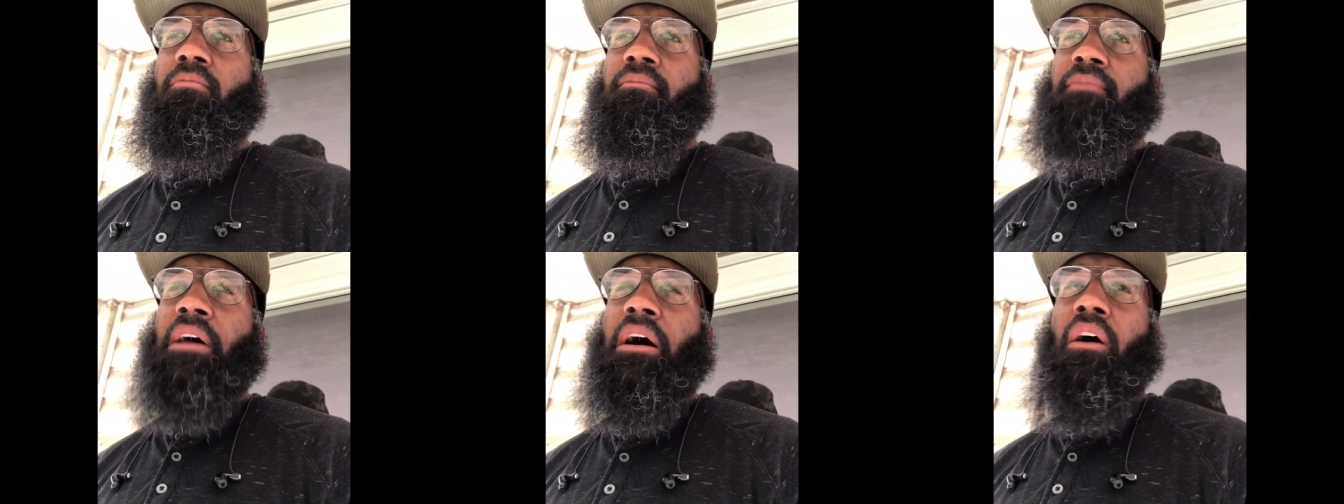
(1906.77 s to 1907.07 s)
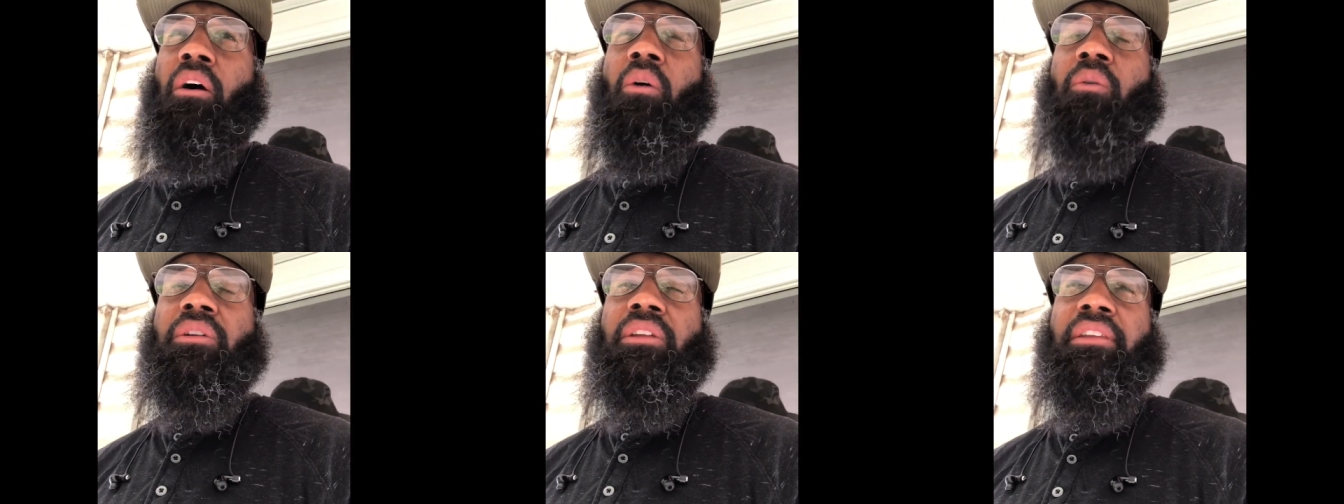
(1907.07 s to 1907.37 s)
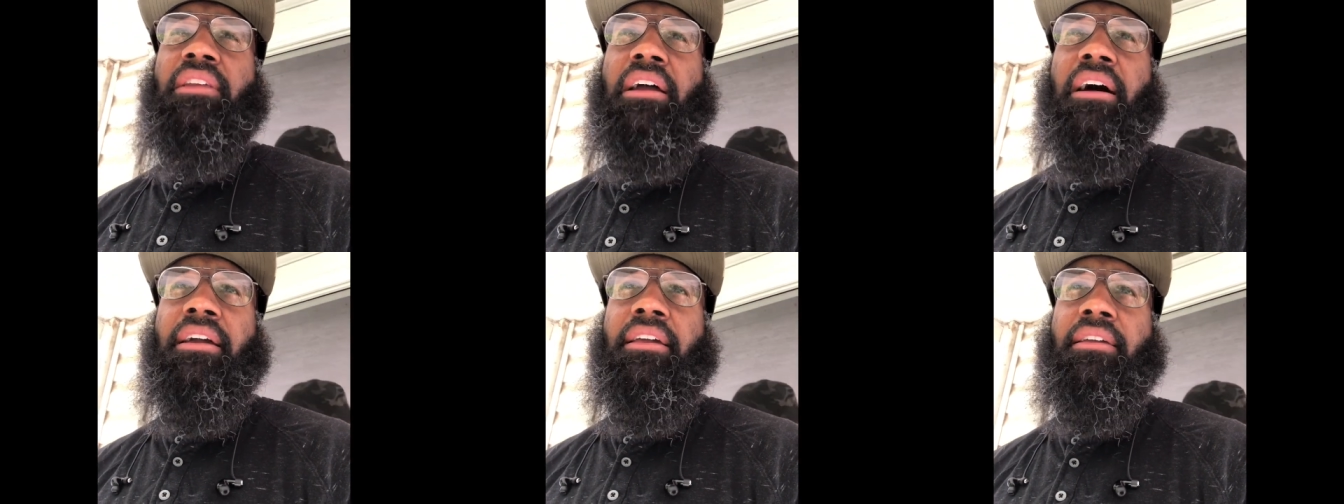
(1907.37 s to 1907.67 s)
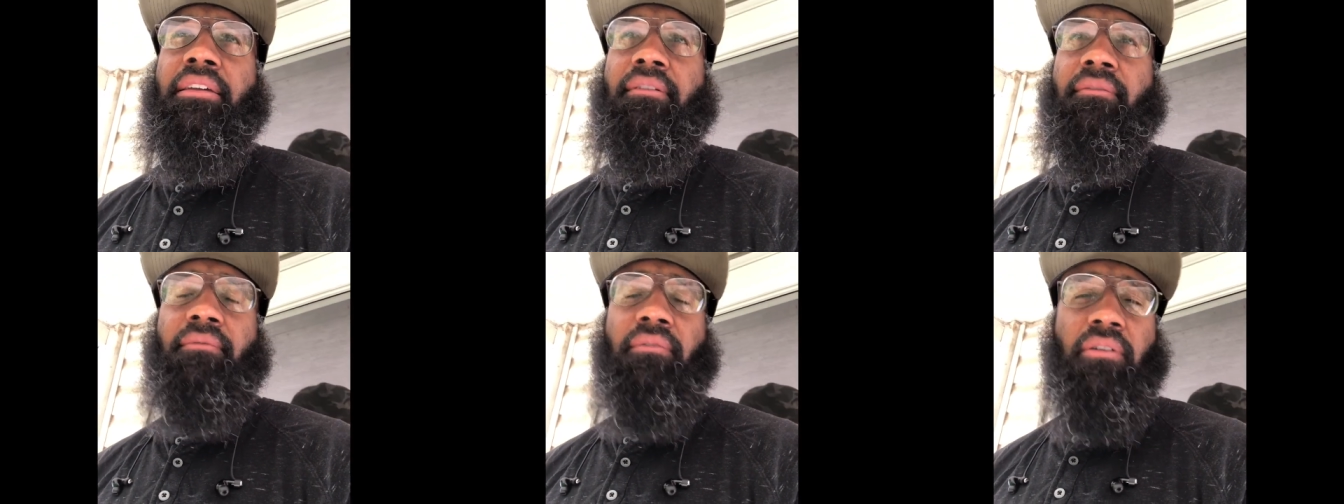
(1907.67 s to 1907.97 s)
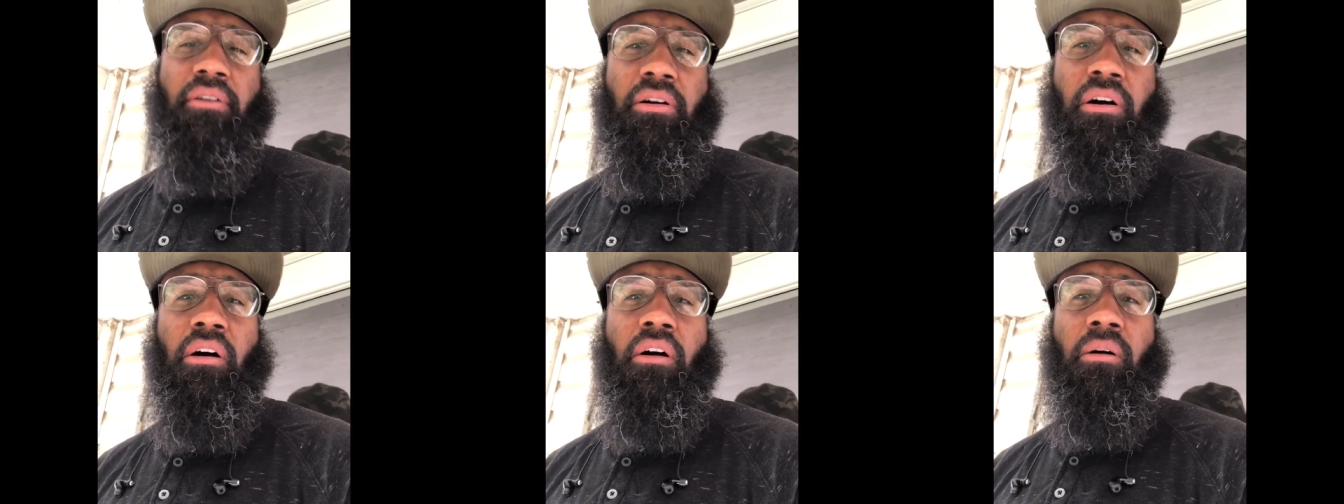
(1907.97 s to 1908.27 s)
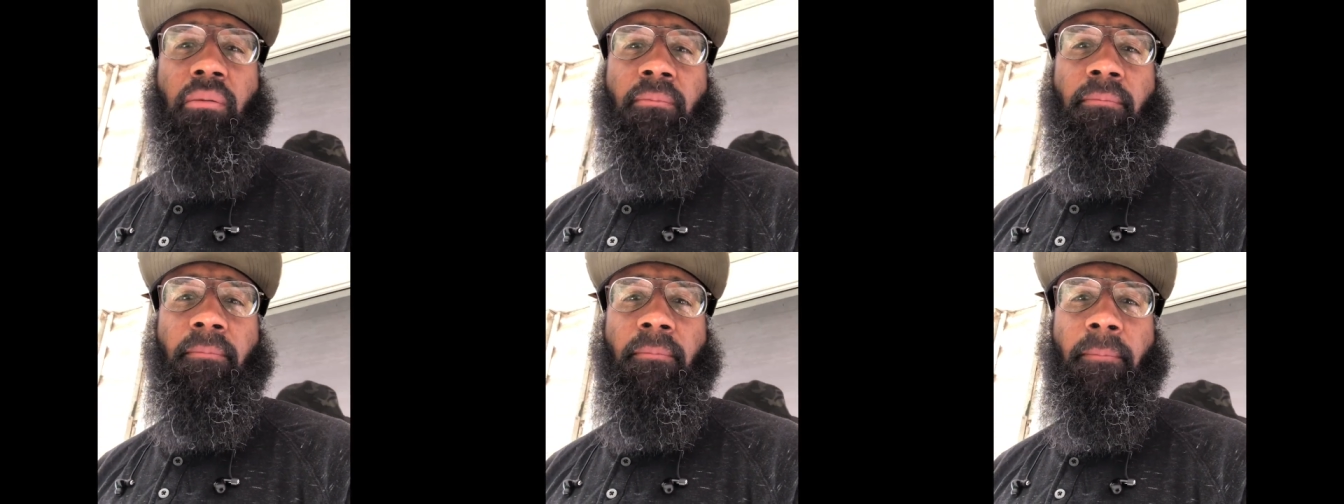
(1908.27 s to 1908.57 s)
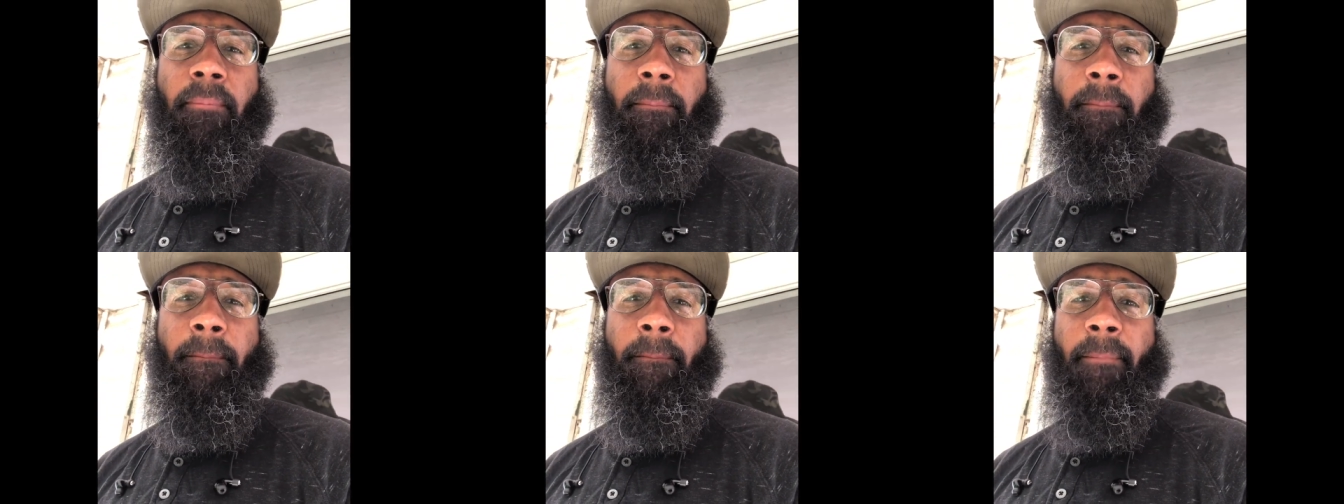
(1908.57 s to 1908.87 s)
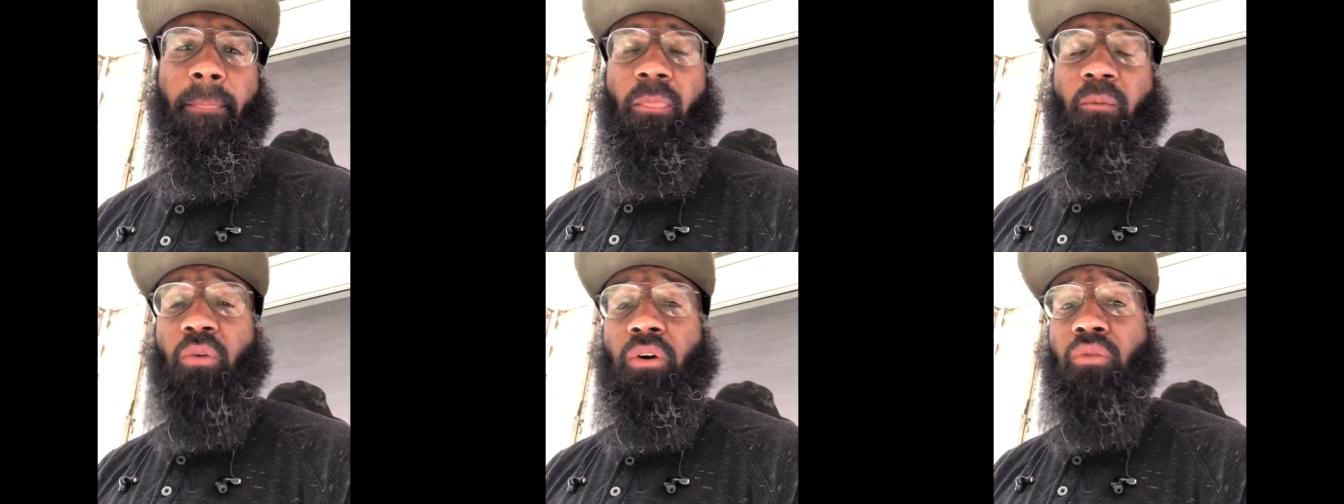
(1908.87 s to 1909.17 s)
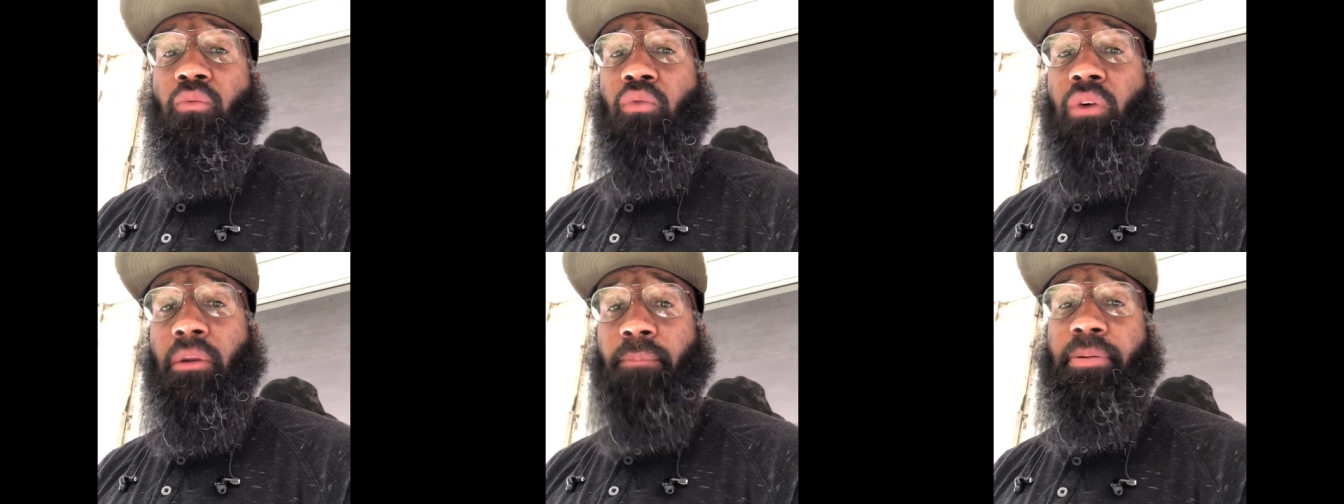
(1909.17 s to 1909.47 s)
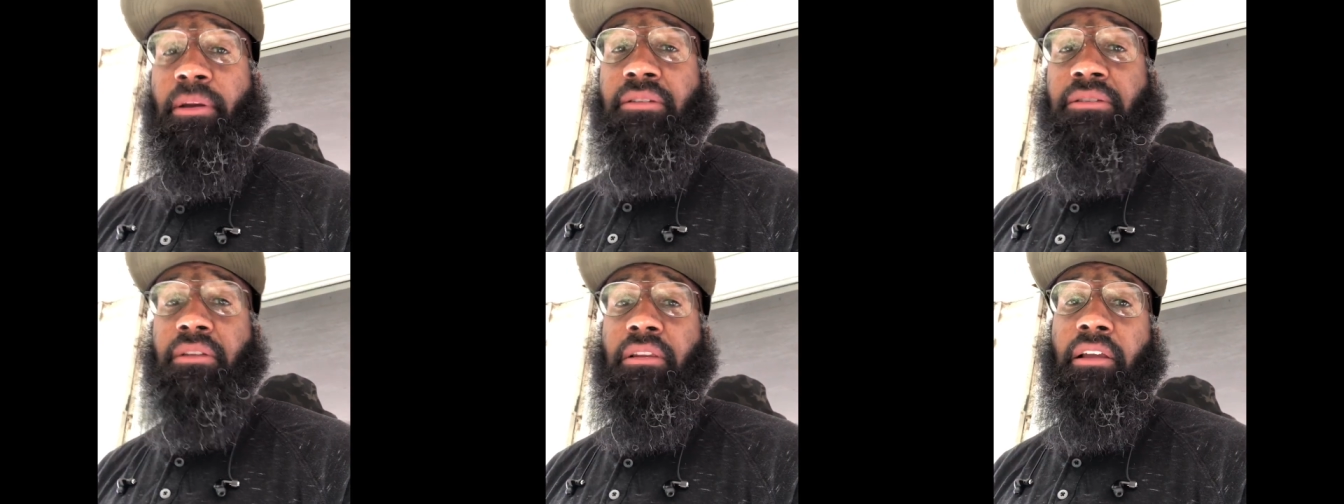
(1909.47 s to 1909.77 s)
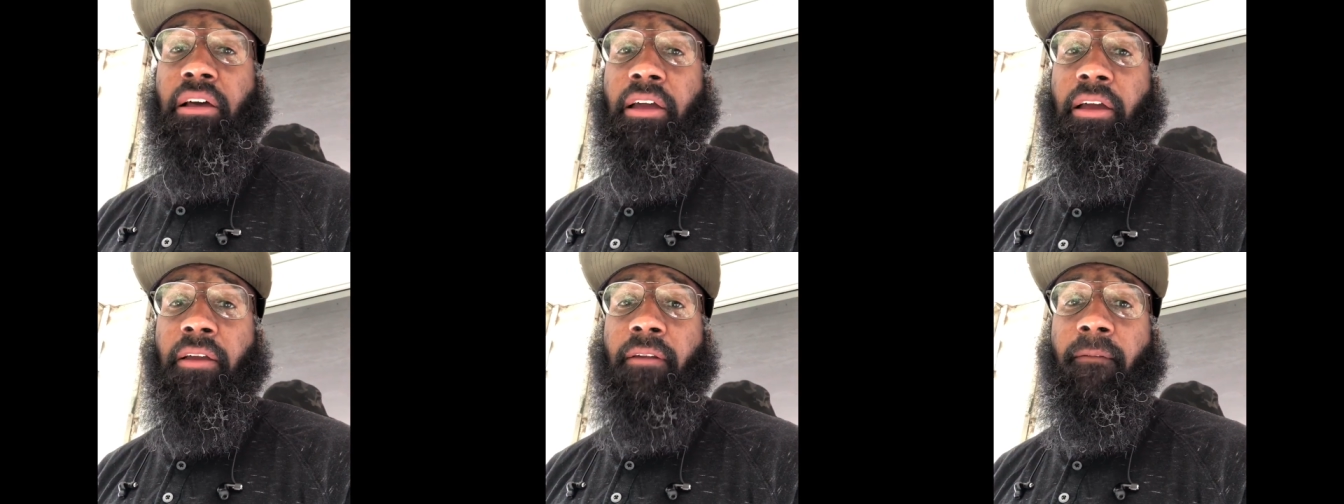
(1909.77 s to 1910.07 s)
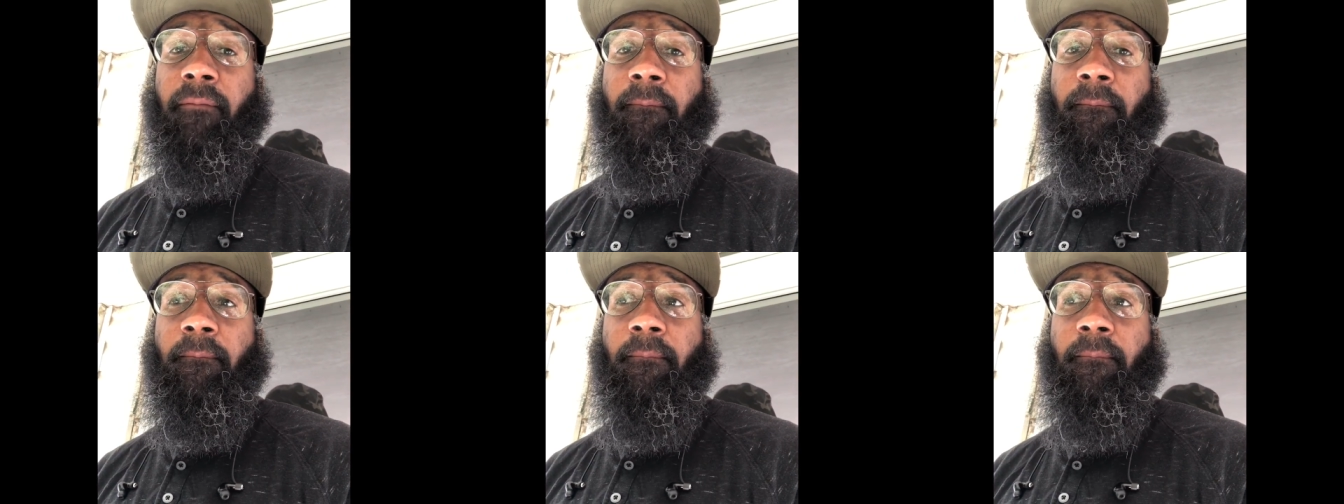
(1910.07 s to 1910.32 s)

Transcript: not only did I come with one piece of land,